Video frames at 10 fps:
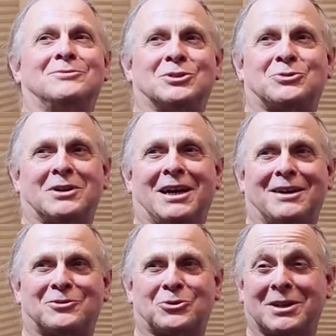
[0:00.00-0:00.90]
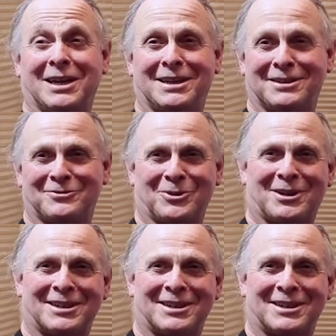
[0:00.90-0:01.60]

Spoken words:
which we have created for